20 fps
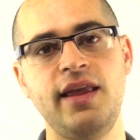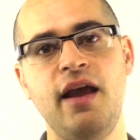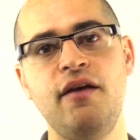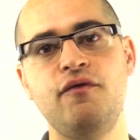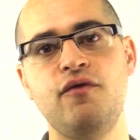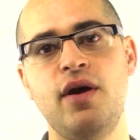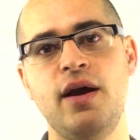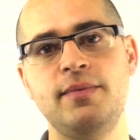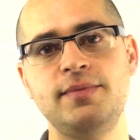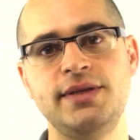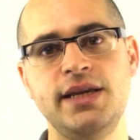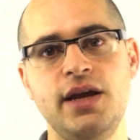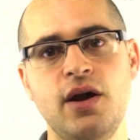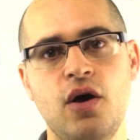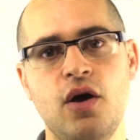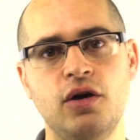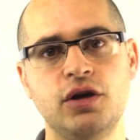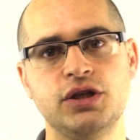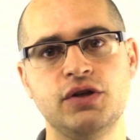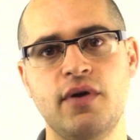Dave Ramsey
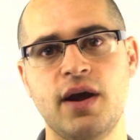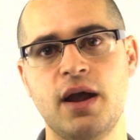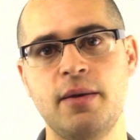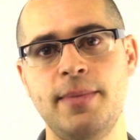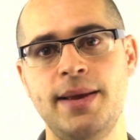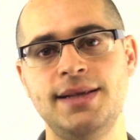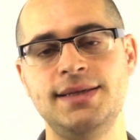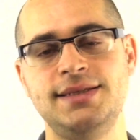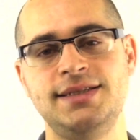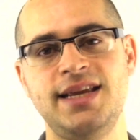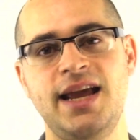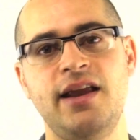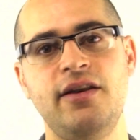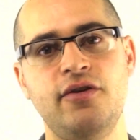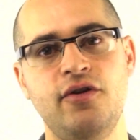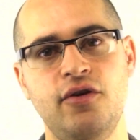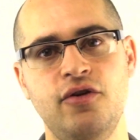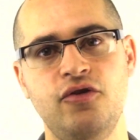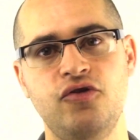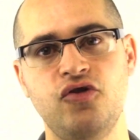also recommends
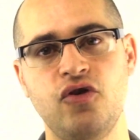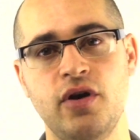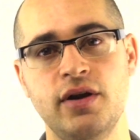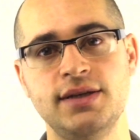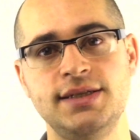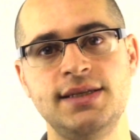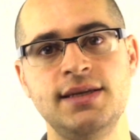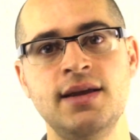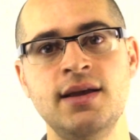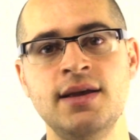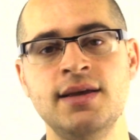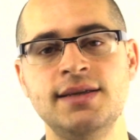Zander Insurance.